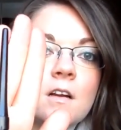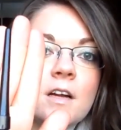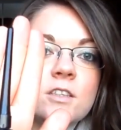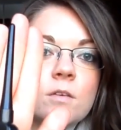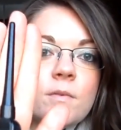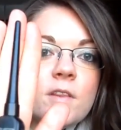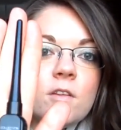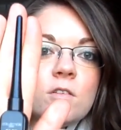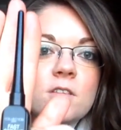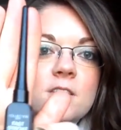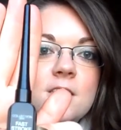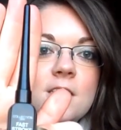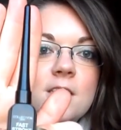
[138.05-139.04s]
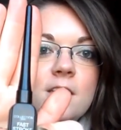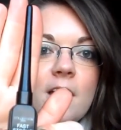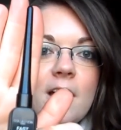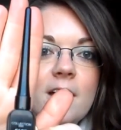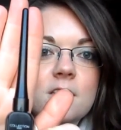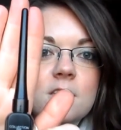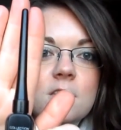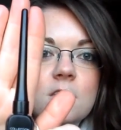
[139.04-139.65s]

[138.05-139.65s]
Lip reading: I don't know if you can see that.